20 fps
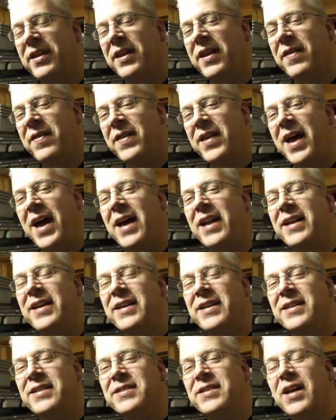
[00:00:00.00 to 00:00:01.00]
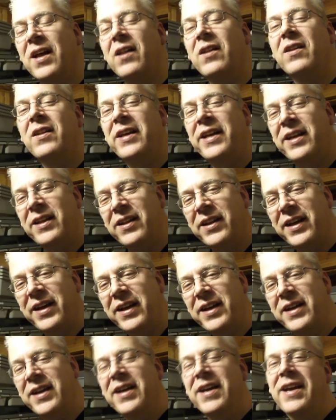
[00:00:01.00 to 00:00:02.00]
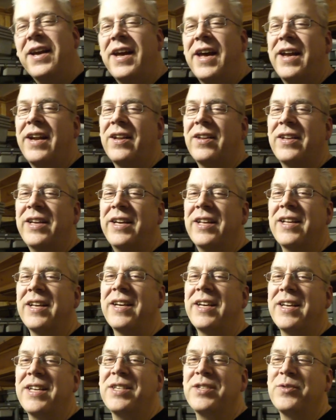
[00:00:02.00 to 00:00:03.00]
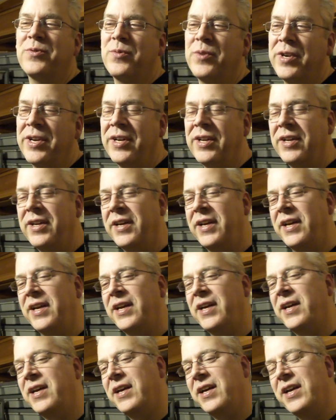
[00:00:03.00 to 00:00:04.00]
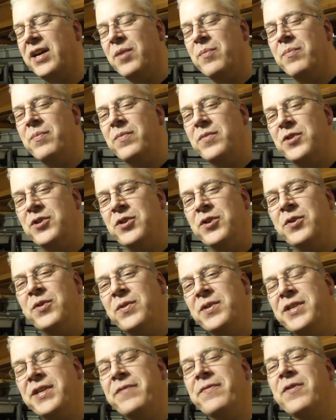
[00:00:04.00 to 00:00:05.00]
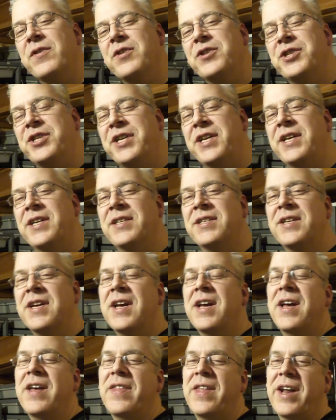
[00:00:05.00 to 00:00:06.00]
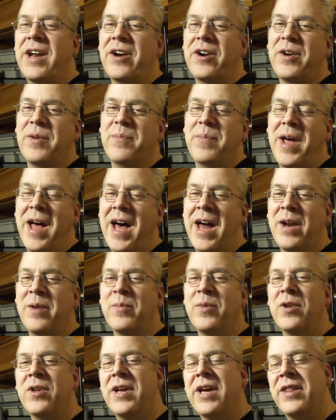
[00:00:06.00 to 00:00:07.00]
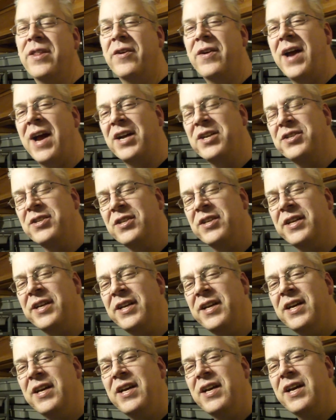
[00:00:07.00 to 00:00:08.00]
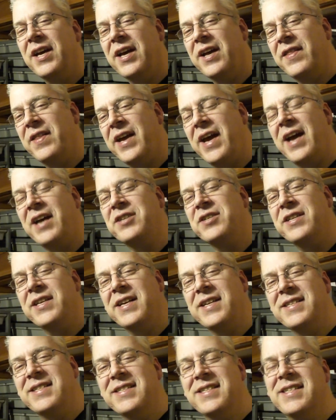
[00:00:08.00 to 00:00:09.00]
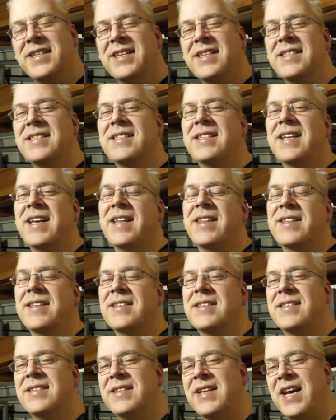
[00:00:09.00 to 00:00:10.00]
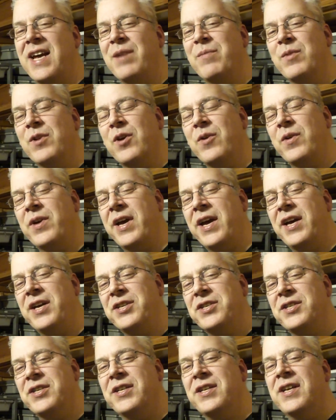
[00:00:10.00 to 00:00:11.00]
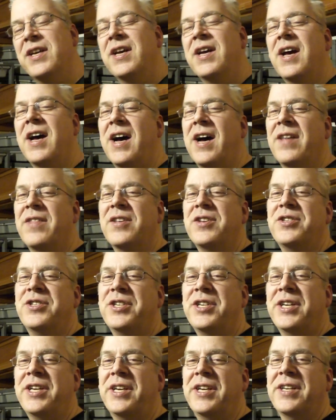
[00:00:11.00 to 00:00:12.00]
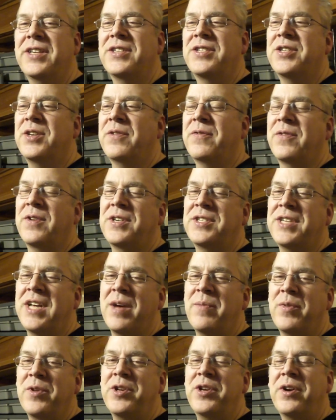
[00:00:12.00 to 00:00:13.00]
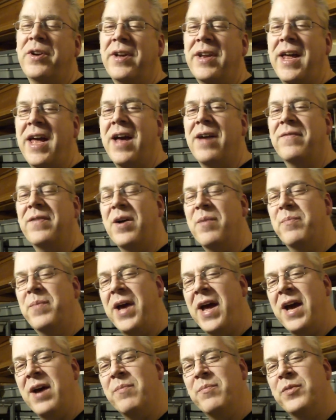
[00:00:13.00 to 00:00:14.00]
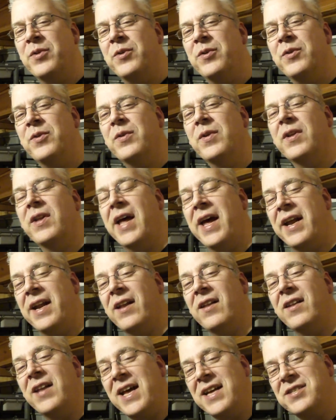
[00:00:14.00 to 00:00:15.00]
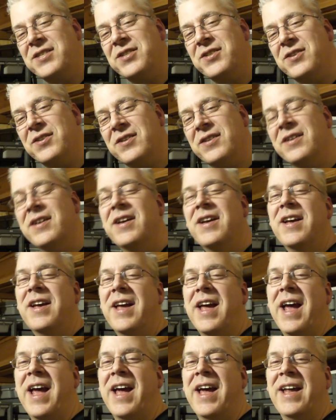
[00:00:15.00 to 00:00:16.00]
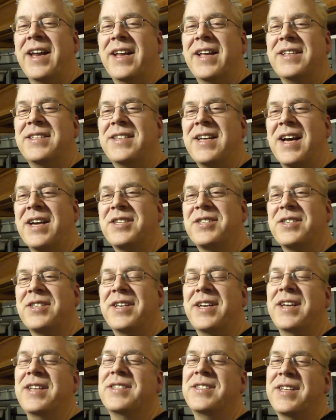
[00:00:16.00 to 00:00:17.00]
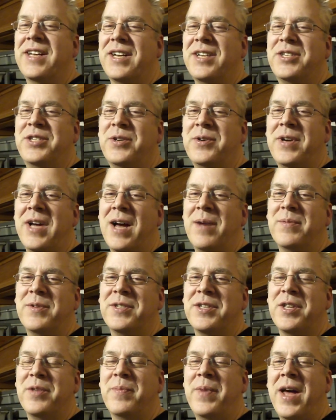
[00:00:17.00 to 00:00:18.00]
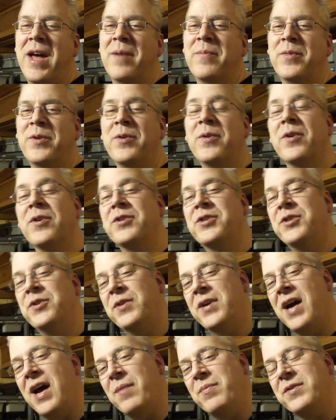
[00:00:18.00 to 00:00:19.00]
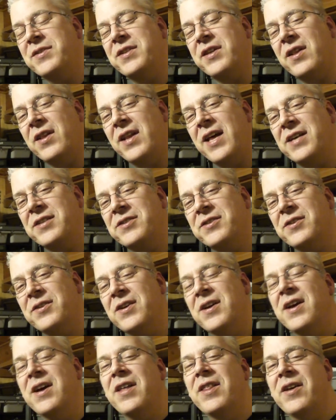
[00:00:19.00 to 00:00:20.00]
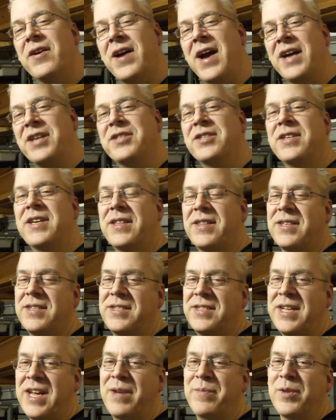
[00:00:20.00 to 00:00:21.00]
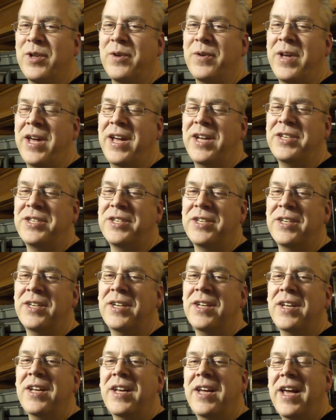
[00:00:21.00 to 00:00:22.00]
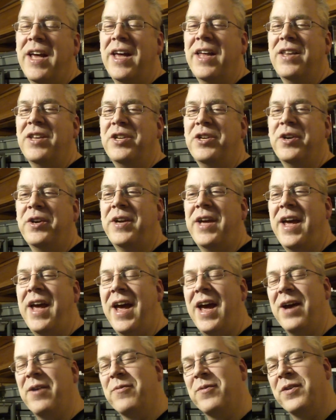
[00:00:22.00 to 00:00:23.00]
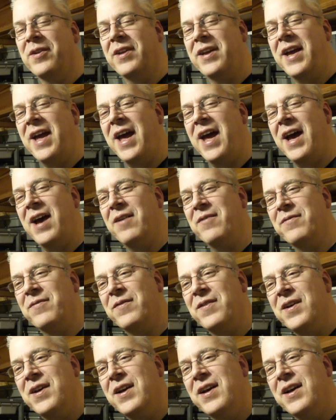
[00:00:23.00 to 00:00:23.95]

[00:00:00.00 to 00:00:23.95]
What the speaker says: and that is allelic. And allelic is really two different genes that are compatible, and they actually exist at the same location on the gene. So, for example, you can have a bamboo and a lesser, and it's actually, instead of two copies of the bamboo or two copies of the lesser, they're actually at the same location, and you can't really have